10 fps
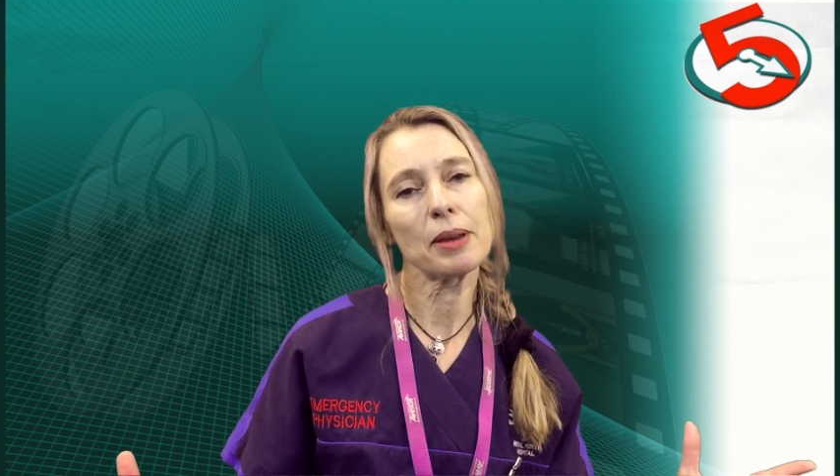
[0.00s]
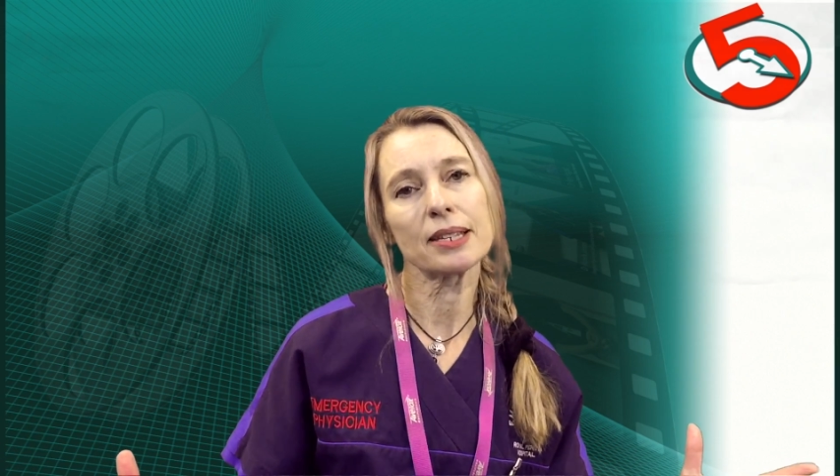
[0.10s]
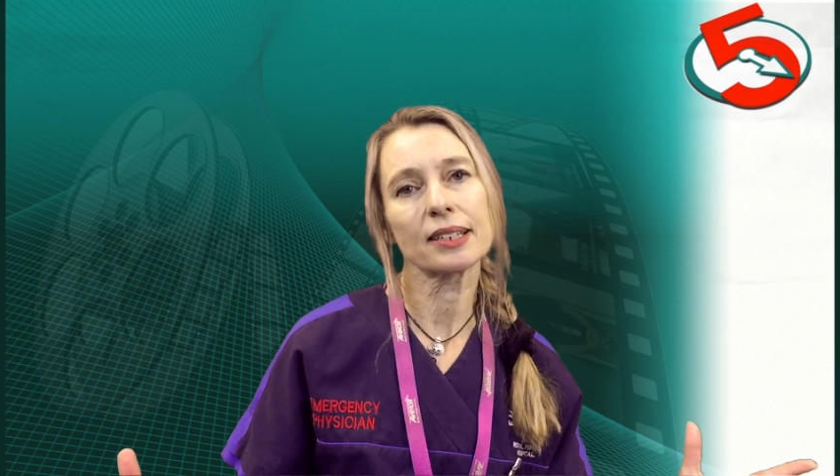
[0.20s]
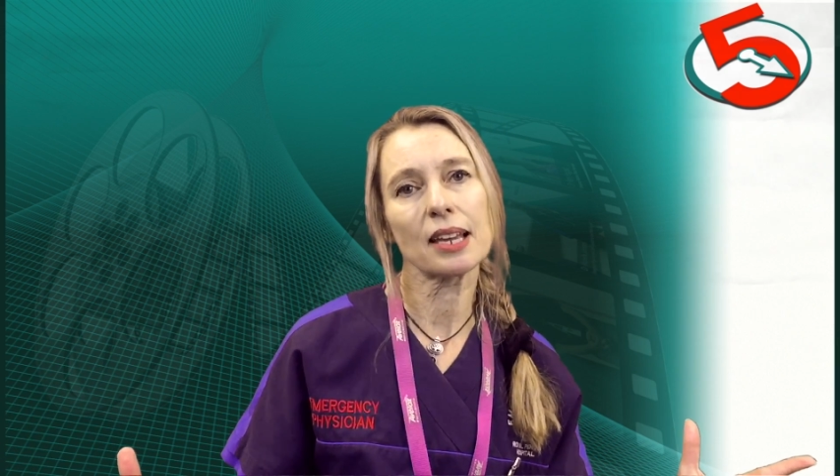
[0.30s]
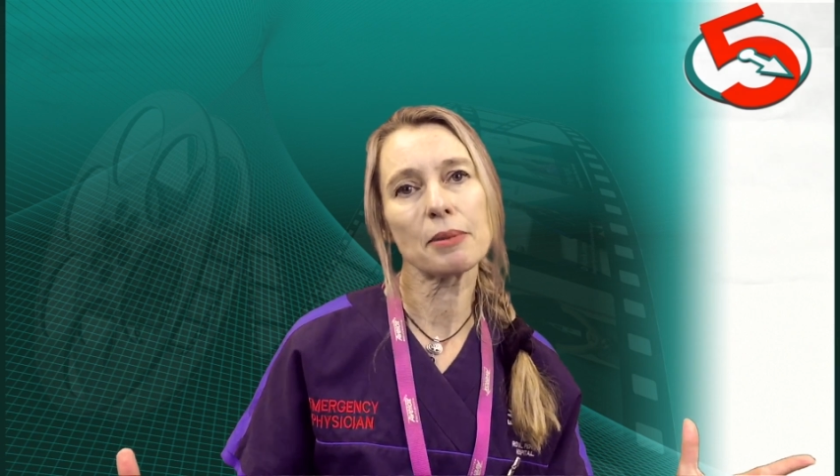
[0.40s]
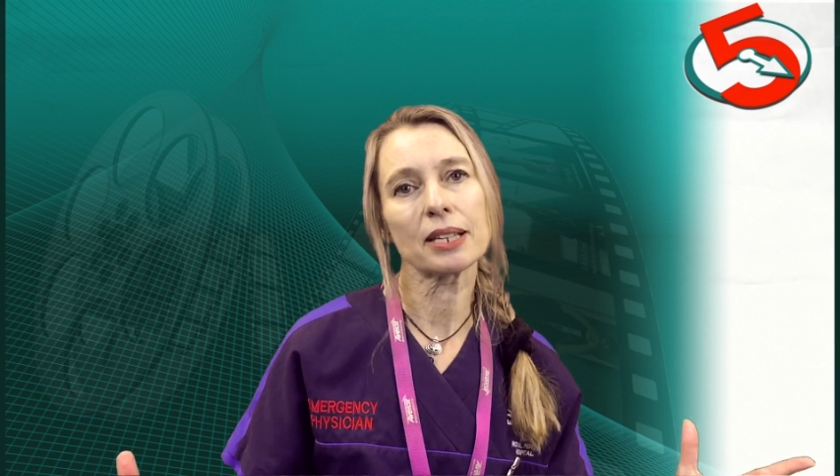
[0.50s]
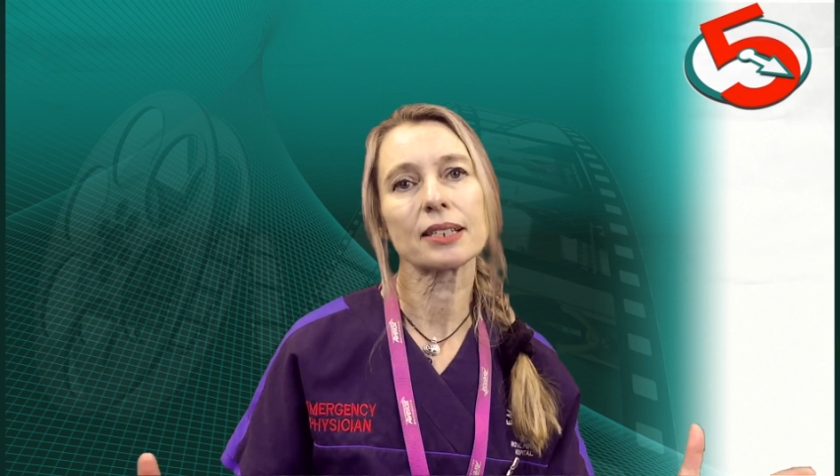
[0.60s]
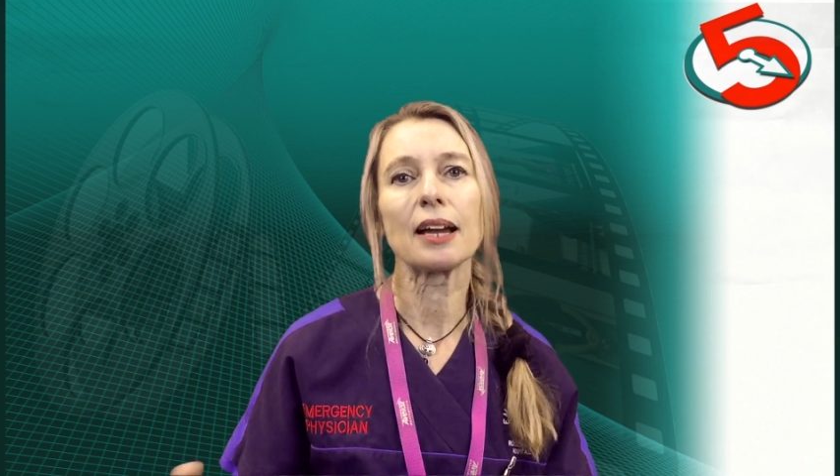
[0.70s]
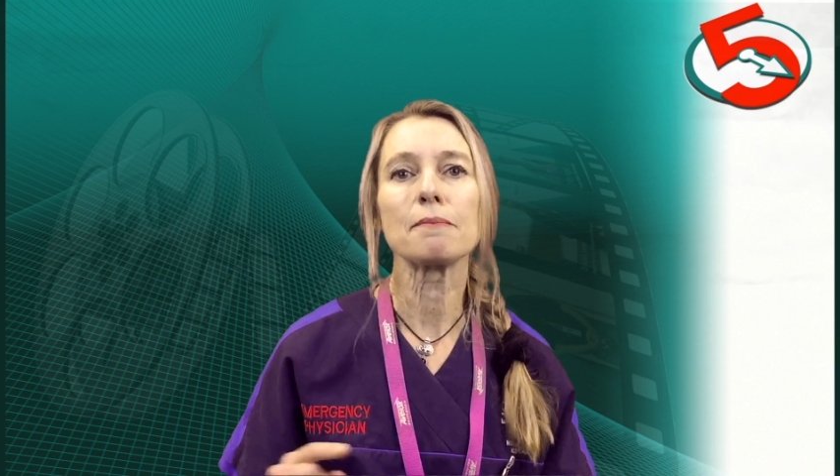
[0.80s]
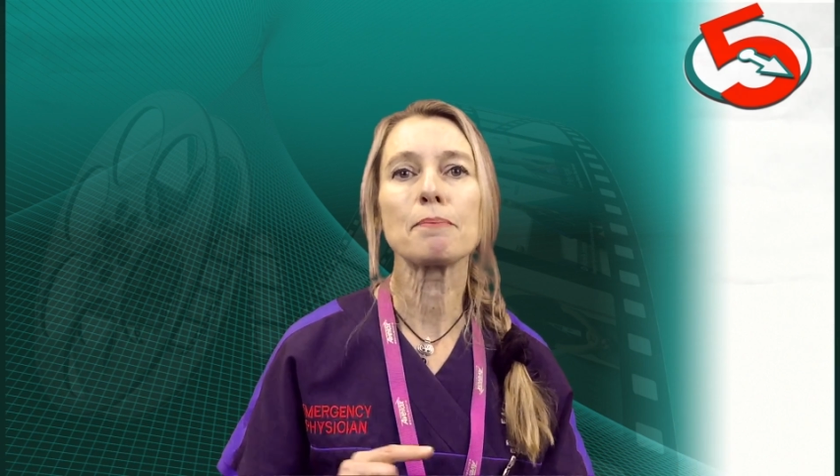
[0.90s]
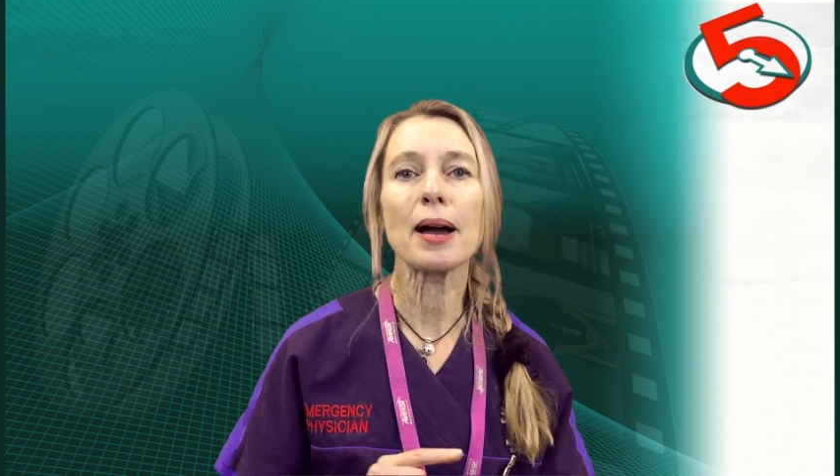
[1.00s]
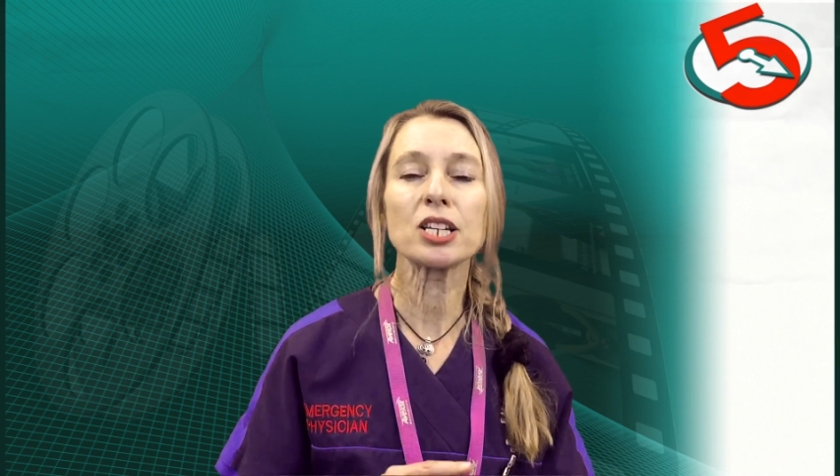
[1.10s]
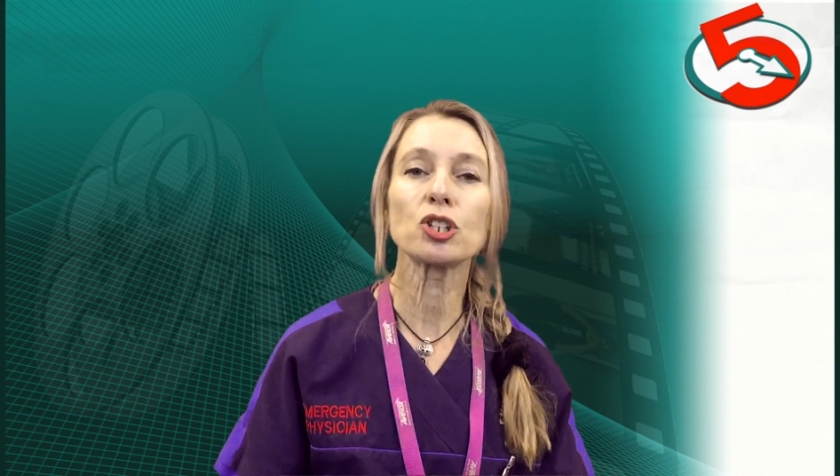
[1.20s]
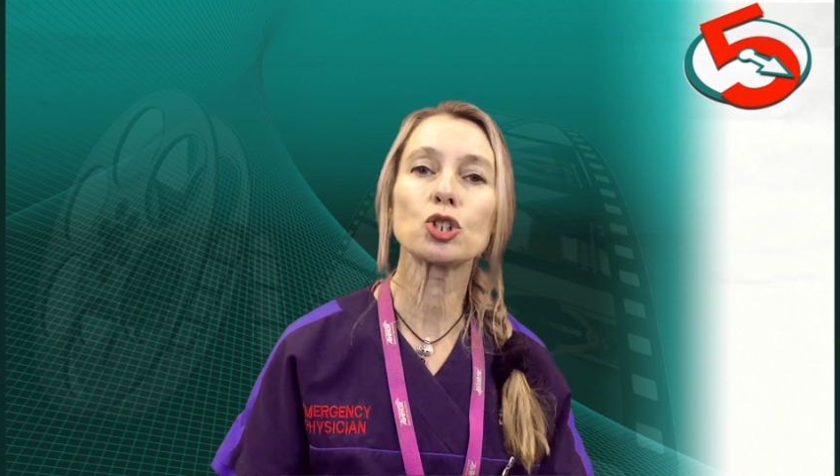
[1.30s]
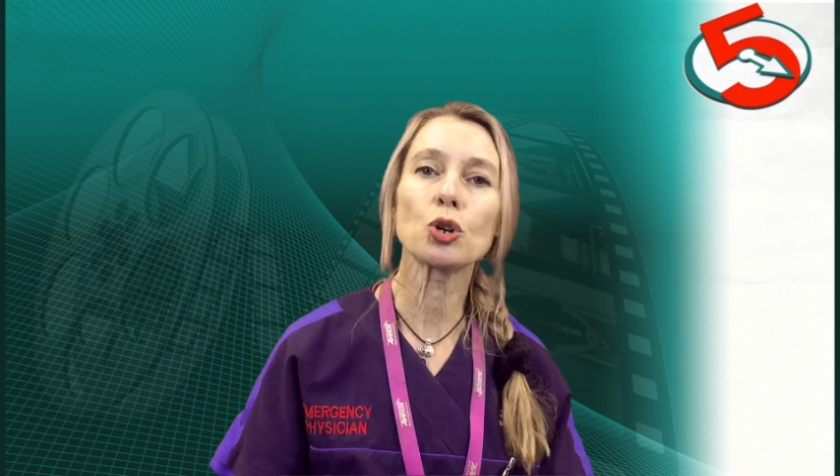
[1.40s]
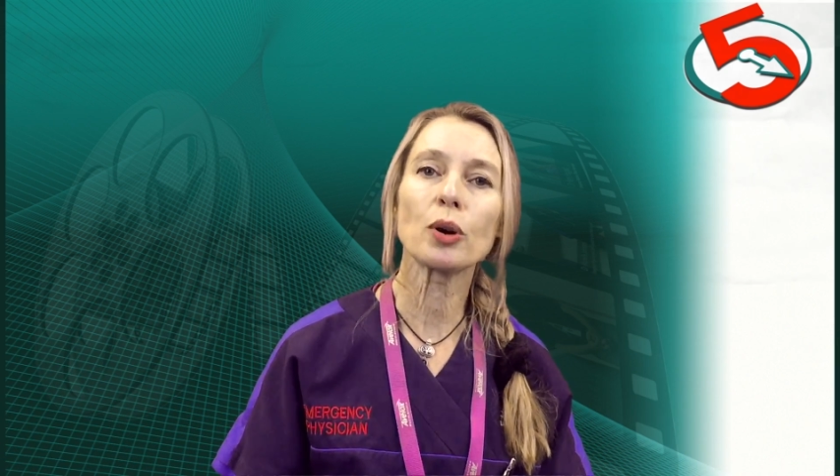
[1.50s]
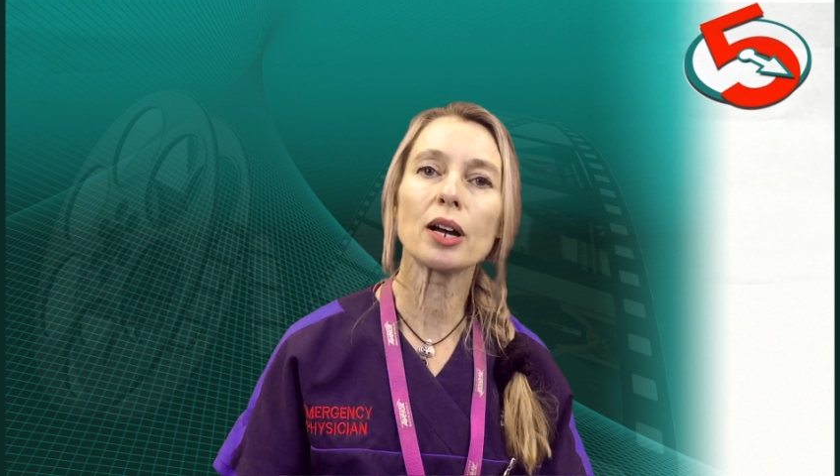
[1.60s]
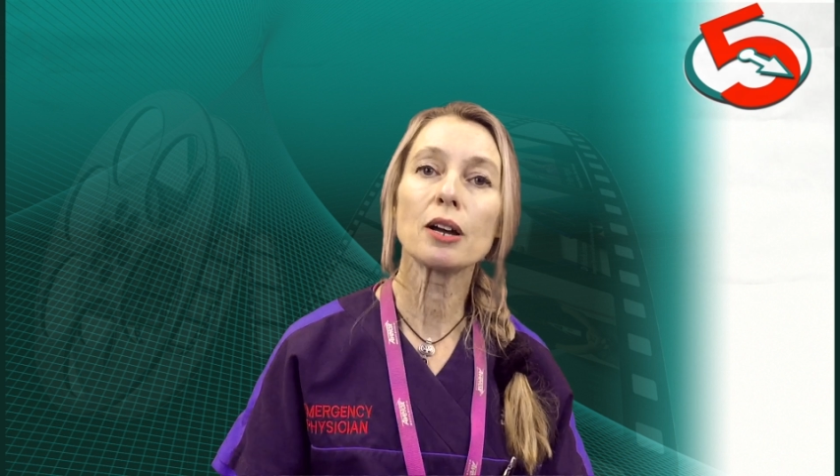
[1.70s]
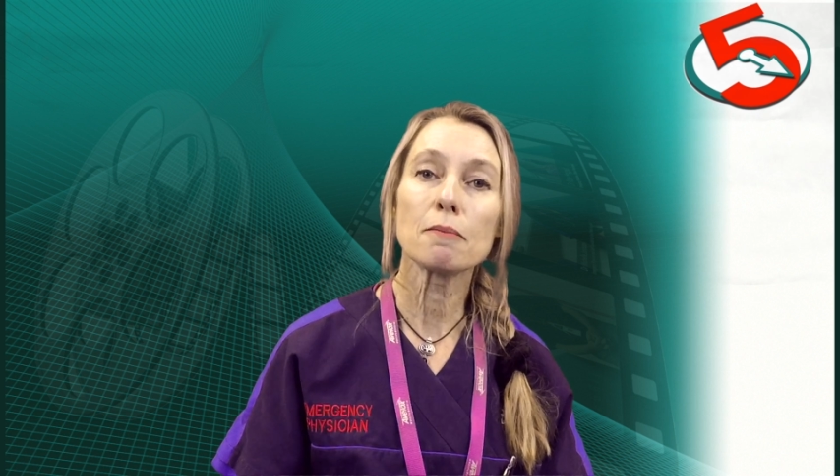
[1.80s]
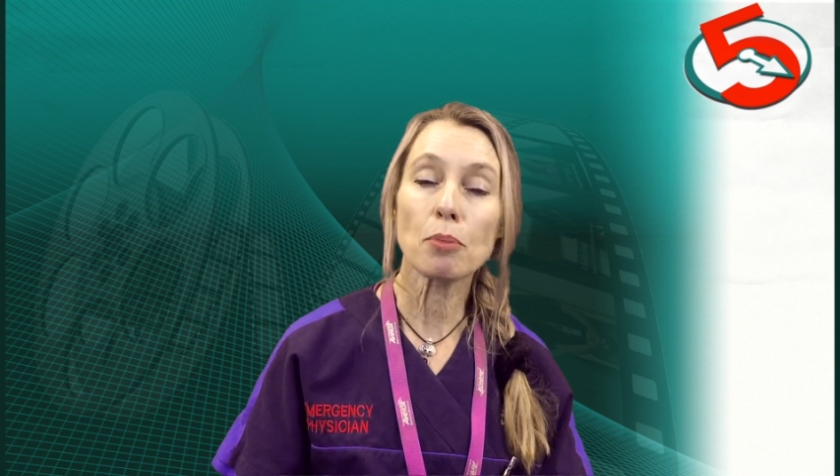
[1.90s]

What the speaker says: ischemic state, patients who are